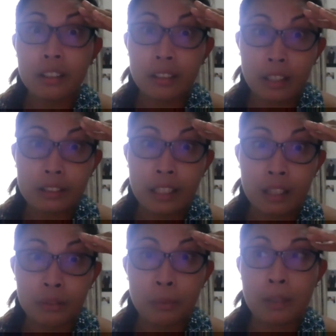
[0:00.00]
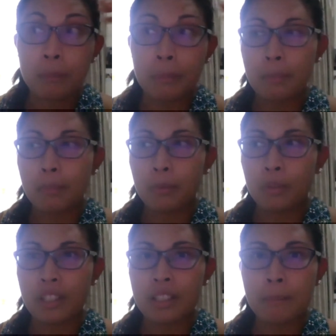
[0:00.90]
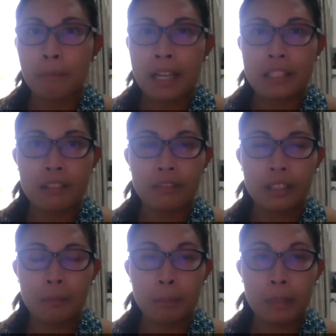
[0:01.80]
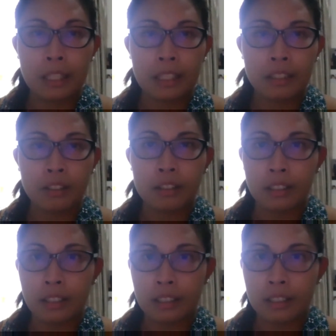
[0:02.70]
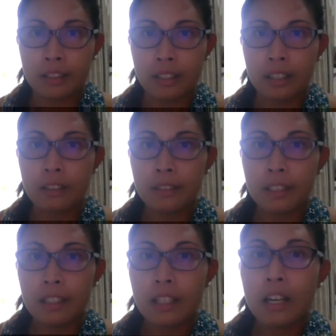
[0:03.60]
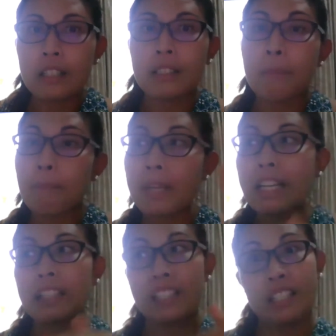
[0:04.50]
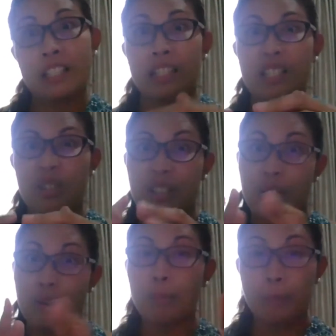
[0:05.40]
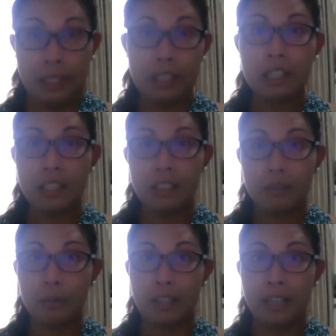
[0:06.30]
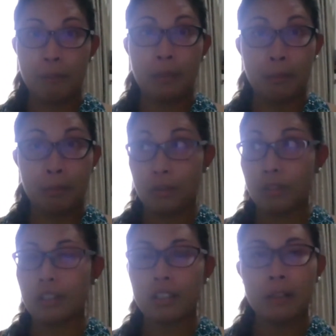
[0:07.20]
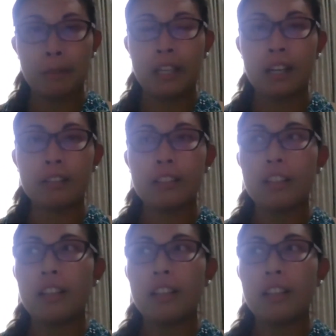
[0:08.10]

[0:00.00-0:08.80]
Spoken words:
the lockdown, when people just massively buying online and stuff, the minute this country opened and people starts coming out,